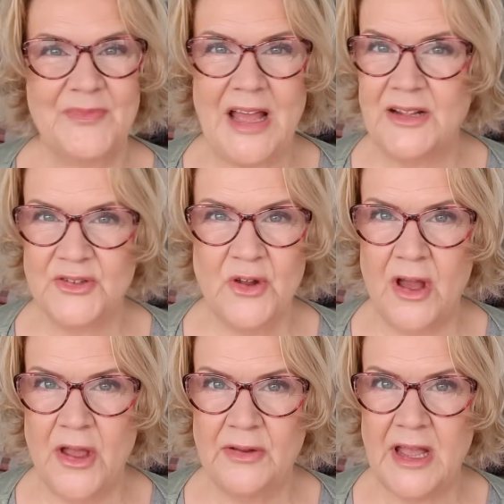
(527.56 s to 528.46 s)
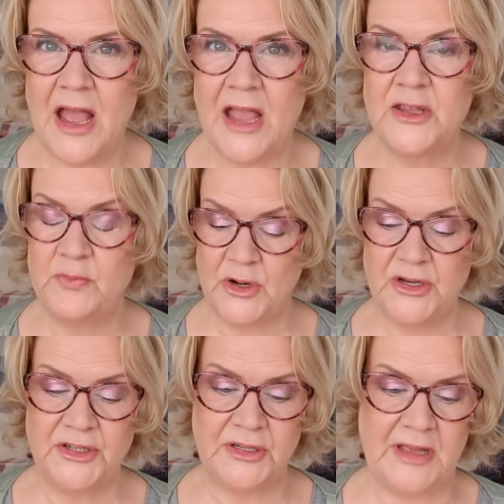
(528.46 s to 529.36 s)
that's not okay. You
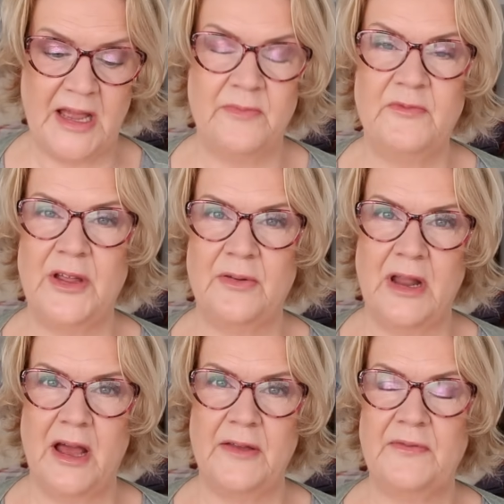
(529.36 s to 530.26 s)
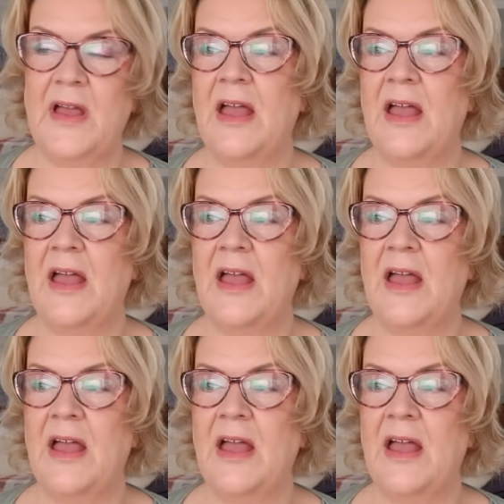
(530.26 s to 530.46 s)
wouldn't do that in real life.